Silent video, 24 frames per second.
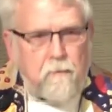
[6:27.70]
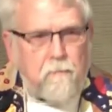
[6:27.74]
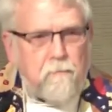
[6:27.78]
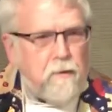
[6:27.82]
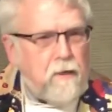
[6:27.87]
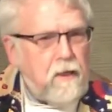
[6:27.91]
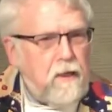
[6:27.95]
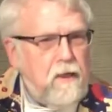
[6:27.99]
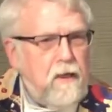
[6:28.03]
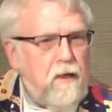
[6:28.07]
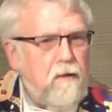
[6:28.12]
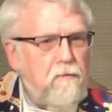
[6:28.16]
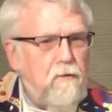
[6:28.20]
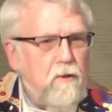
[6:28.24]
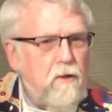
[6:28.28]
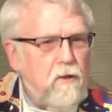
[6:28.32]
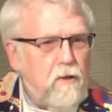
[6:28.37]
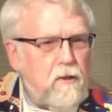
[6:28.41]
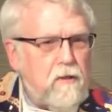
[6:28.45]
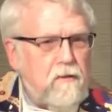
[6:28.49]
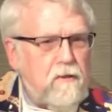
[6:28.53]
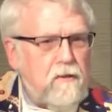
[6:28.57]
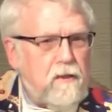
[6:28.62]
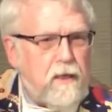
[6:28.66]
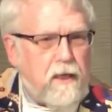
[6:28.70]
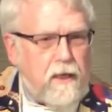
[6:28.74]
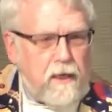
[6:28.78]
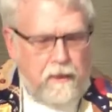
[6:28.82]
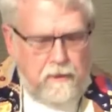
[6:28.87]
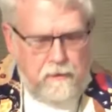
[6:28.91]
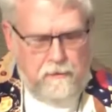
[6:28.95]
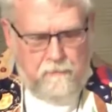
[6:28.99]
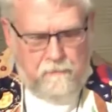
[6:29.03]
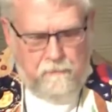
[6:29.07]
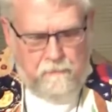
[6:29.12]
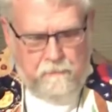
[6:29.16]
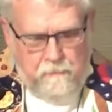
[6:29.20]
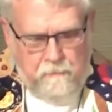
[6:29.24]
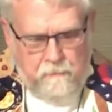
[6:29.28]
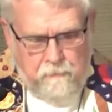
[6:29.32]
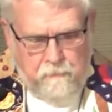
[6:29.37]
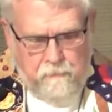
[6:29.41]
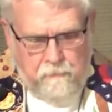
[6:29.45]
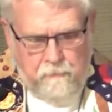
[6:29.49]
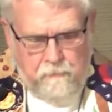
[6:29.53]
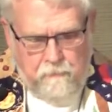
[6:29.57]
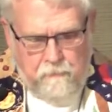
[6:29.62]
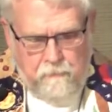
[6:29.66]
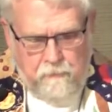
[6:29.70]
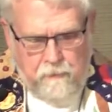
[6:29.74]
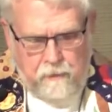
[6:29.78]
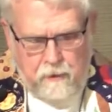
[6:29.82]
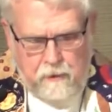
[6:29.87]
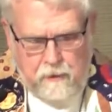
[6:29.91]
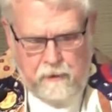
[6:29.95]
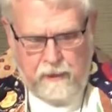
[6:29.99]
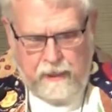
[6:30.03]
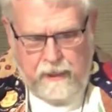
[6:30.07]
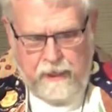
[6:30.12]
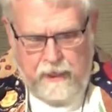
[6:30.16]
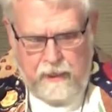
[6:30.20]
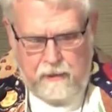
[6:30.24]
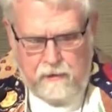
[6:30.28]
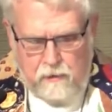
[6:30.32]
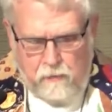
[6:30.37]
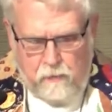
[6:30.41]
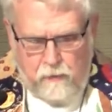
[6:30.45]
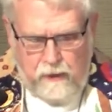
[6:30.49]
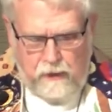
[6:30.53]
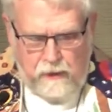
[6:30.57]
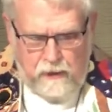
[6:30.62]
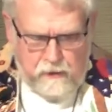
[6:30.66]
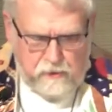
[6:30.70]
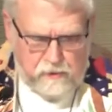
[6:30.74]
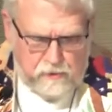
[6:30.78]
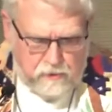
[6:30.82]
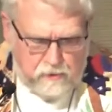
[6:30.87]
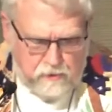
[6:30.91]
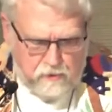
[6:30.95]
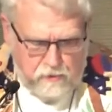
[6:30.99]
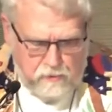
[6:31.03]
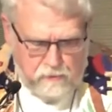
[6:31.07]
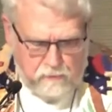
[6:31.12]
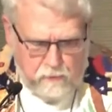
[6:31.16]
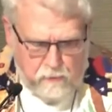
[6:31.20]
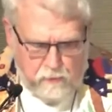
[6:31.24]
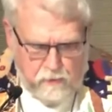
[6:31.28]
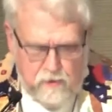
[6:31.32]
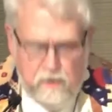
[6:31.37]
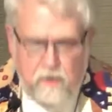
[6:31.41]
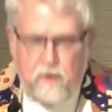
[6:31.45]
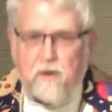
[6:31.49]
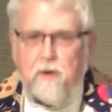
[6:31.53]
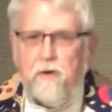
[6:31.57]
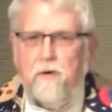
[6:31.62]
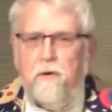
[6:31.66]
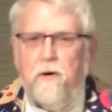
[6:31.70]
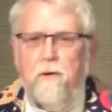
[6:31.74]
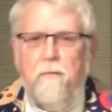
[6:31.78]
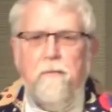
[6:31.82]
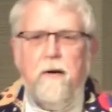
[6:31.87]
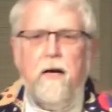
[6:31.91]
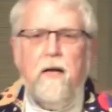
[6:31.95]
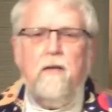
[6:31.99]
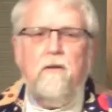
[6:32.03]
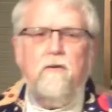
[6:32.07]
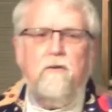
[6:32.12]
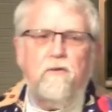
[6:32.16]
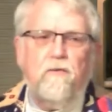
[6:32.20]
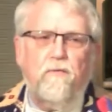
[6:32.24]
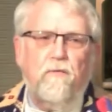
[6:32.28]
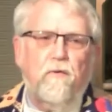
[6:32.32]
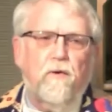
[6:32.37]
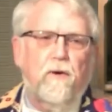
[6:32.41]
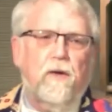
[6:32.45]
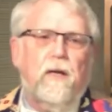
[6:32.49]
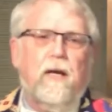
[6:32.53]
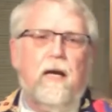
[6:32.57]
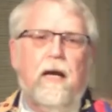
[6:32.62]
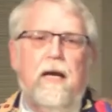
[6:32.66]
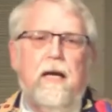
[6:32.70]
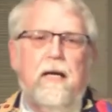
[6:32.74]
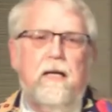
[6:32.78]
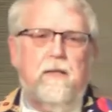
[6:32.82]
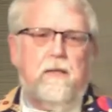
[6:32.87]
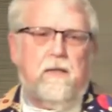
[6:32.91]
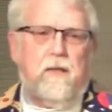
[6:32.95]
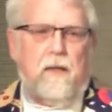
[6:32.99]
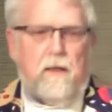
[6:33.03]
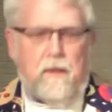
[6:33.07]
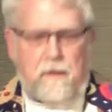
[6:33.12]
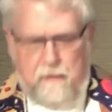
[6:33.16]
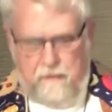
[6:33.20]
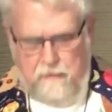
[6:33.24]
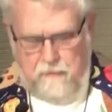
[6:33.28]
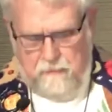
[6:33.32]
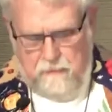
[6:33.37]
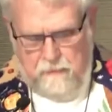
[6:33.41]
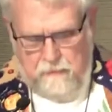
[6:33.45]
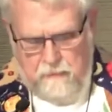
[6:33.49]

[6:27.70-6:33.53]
But I never looked again. The task we had assumed was too immense for gazing.